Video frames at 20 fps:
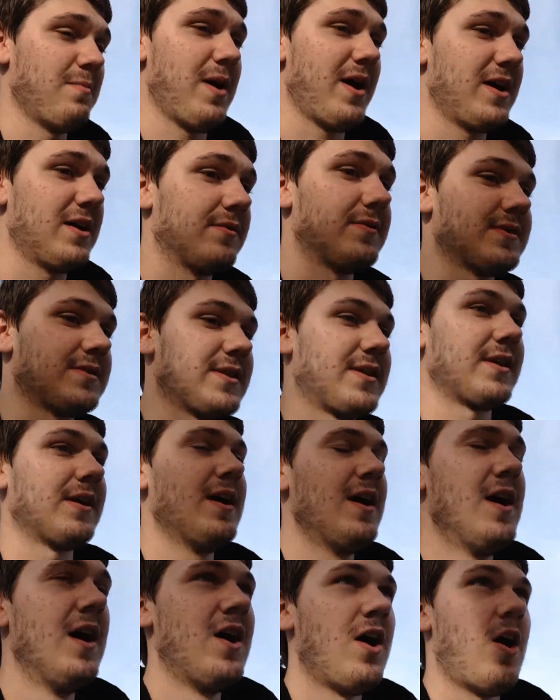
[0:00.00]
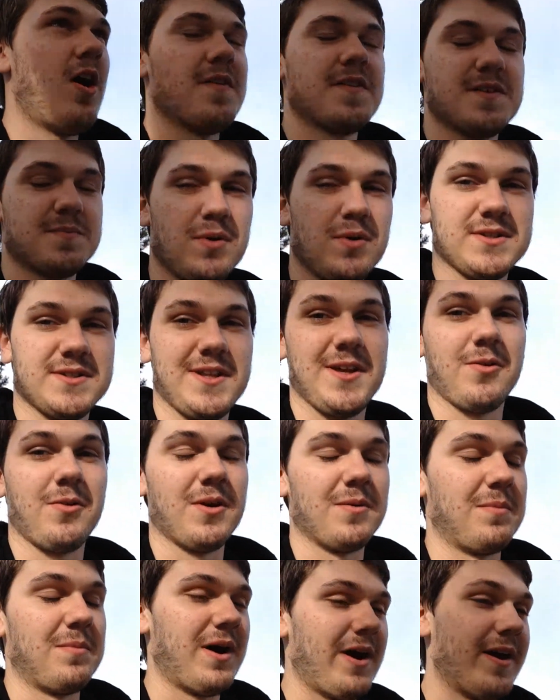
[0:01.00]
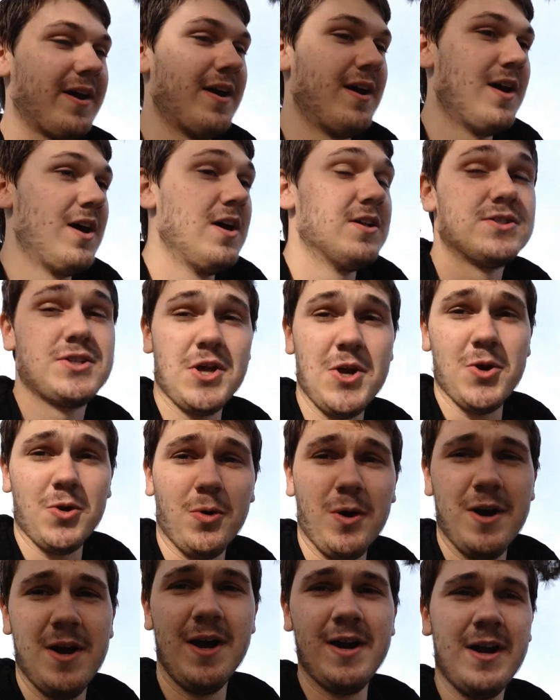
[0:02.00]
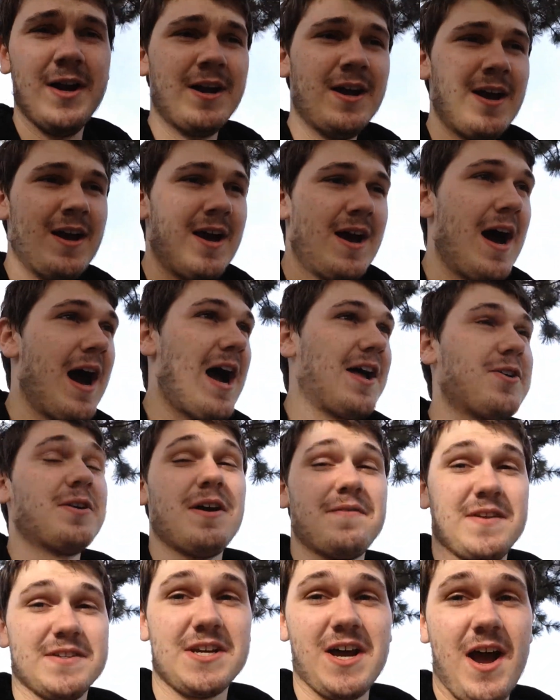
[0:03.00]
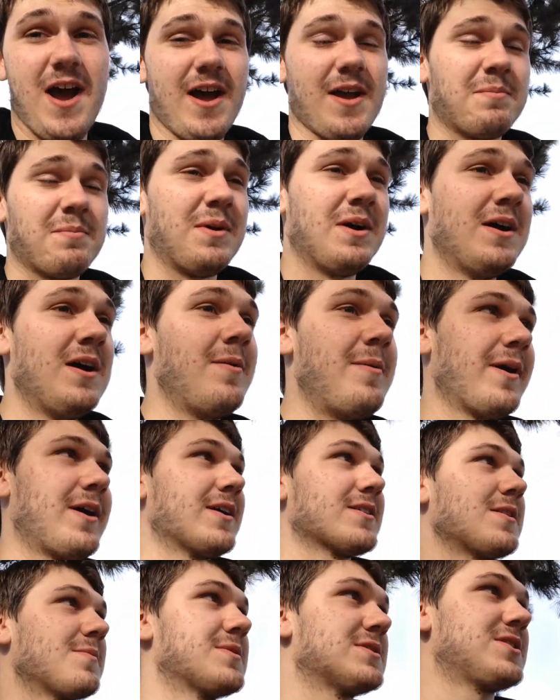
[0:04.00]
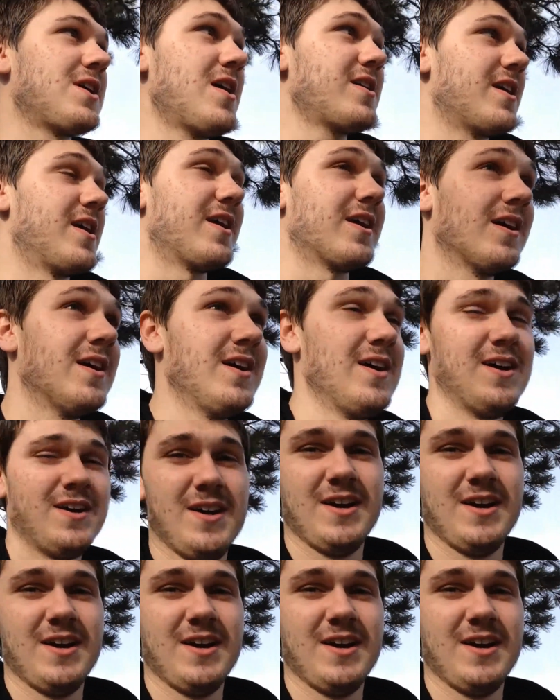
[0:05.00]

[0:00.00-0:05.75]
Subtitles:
can't buy everything, all these books that I want to buy. Two, I don't have the time because I'm studying,